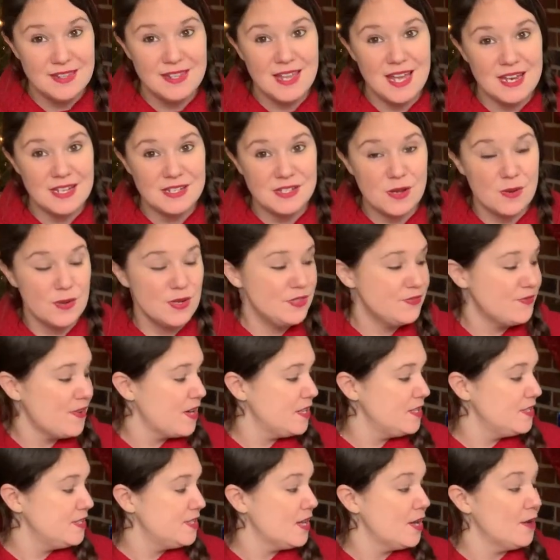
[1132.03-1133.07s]
that is always
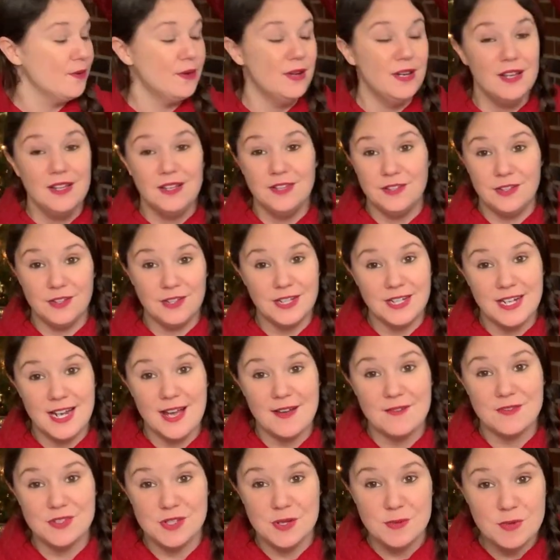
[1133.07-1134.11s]
fun, so they're gonna
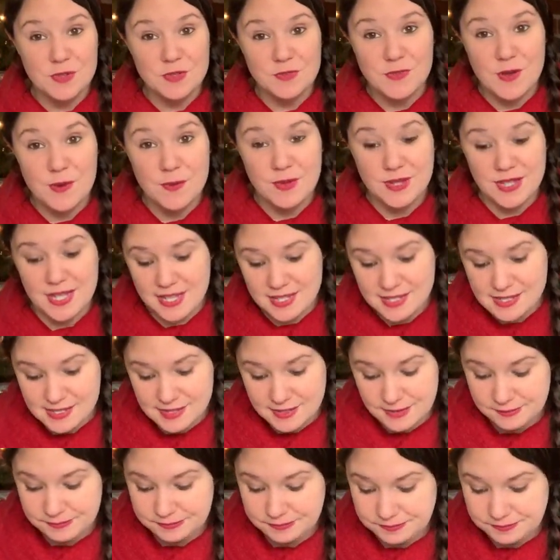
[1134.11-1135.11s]
have so much fun with this.